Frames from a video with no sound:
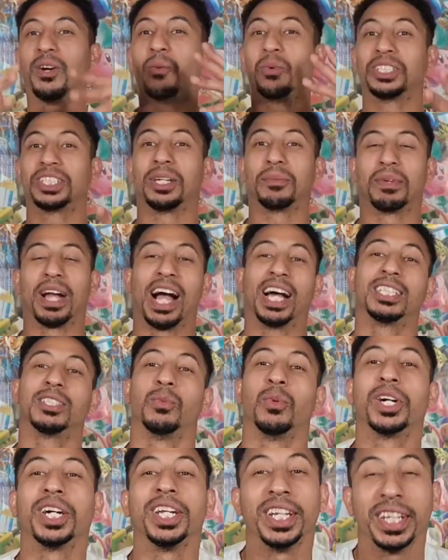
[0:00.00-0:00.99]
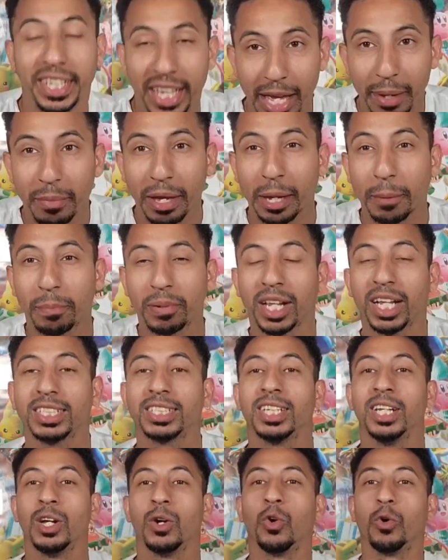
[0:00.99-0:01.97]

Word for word: What's up, guys? Welcome to Game Aim Plus,